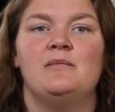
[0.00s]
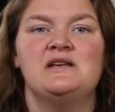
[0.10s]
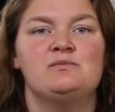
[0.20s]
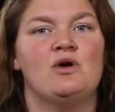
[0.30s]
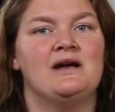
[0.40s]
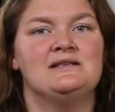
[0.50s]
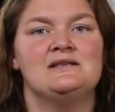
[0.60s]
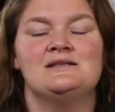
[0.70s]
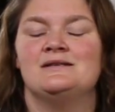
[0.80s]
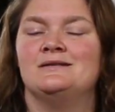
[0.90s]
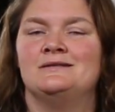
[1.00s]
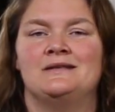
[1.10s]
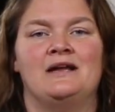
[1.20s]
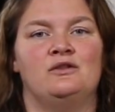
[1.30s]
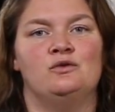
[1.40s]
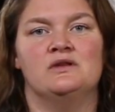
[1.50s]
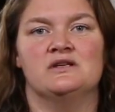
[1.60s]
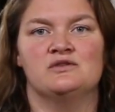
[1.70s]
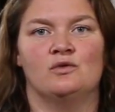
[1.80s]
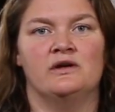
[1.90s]
best practice, dilute
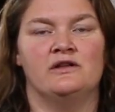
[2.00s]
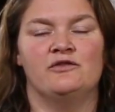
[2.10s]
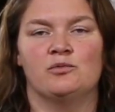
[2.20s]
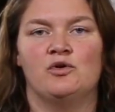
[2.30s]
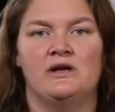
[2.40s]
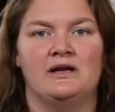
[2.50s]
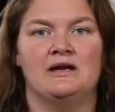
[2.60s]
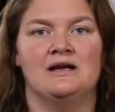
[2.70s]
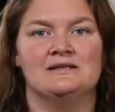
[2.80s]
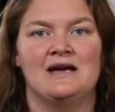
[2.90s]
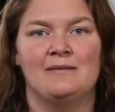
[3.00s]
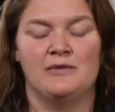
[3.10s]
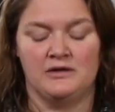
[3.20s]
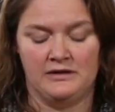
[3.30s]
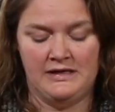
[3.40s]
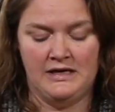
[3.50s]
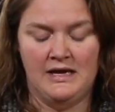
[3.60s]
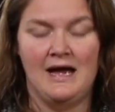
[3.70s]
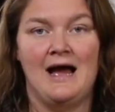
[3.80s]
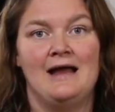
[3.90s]
this oil if you're putting it on topically.
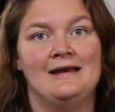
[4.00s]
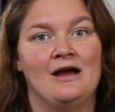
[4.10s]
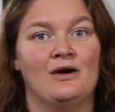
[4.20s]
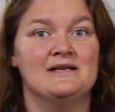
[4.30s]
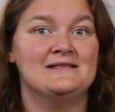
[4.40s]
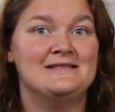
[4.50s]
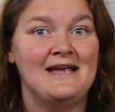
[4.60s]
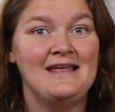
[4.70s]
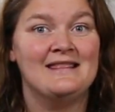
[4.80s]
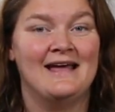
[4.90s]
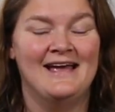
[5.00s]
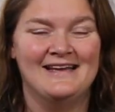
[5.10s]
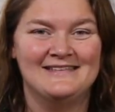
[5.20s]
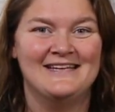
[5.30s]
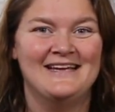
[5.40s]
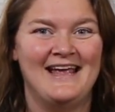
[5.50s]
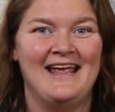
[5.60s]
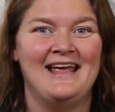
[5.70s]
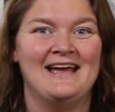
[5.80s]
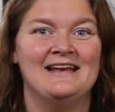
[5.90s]
Now I say that,
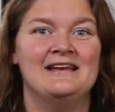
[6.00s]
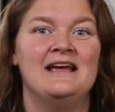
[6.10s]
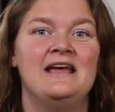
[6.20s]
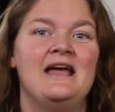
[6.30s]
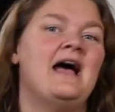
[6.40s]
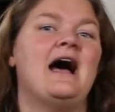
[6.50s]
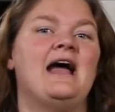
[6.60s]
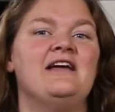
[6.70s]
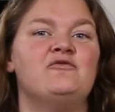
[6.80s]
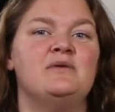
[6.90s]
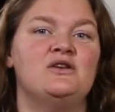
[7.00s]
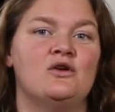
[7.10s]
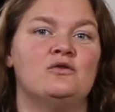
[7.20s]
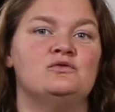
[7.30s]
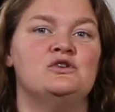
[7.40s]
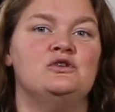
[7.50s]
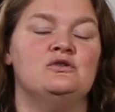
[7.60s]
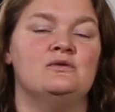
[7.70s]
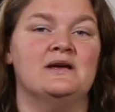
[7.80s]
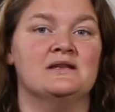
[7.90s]
and I have been known
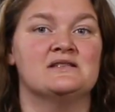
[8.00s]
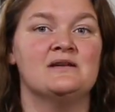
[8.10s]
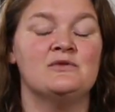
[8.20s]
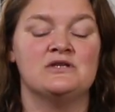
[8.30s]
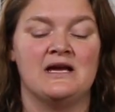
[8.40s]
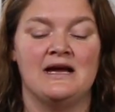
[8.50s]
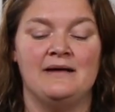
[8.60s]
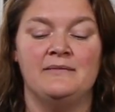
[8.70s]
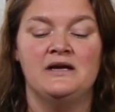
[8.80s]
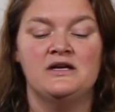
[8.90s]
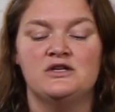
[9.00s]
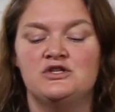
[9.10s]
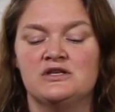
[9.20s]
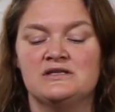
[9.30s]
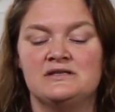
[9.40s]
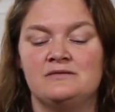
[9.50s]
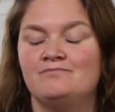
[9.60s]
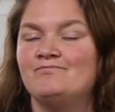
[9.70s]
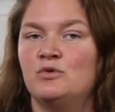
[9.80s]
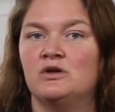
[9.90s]
to, in the summertime, just
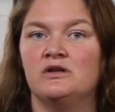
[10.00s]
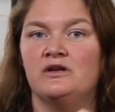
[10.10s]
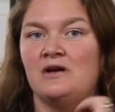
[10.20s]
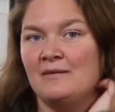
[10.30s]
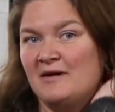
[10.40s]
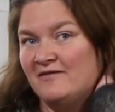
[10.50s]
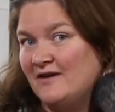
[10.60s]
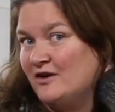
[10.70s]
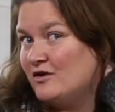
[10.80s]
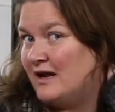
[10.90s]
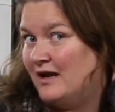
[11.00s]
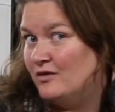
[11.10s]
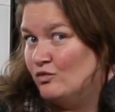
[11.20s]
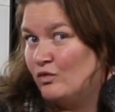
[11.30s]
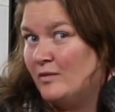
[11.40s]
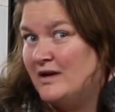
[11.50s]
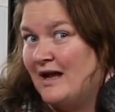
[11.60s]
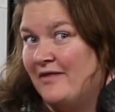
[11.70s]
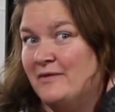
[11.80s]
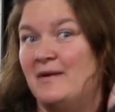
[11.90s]
put a little on my finger and rub it
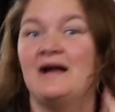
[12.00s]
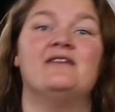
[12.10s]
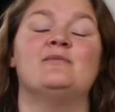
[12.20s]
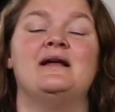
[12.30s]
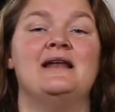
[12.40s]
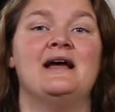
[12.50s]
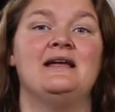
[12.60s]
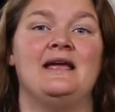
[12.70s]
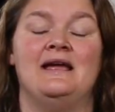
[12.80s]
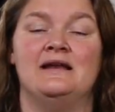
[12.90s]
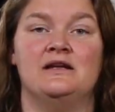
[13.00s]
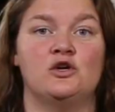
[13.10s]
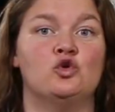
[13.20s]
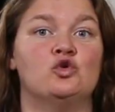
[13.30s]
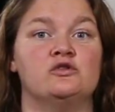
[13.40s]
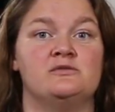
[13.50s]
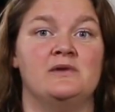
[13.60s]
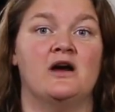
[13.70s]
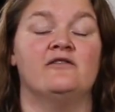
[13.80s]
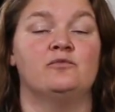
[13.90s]
on the back of my neck, and it cools
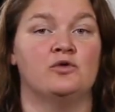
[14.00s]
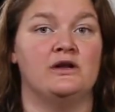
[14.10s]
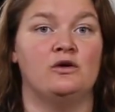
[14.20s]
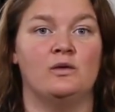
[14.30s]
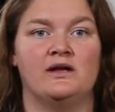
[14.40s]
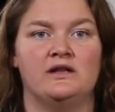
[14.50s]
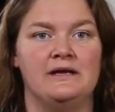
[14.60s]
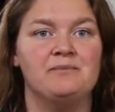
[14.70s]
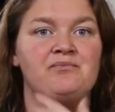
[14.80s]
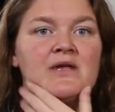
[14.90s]
me off pretty quickly.